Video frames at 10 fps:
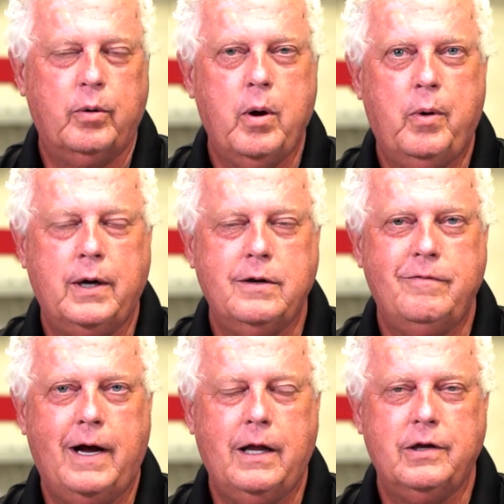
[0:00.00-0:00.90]
We wanted to
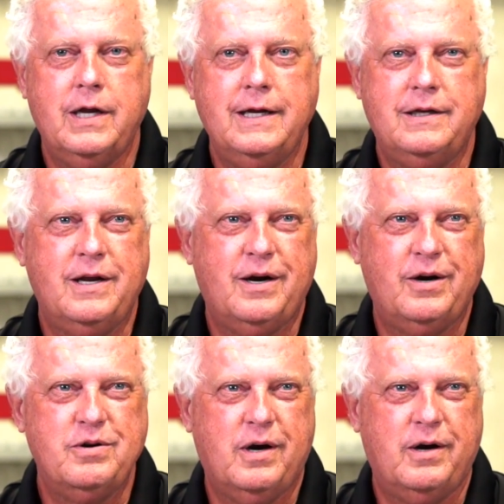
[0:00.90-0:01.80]
validate that
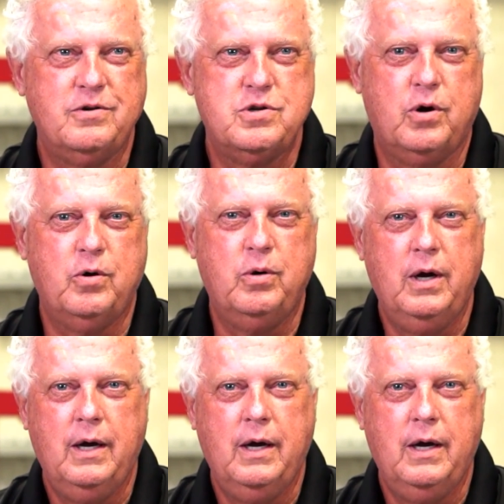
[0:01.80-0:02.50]
our, our tow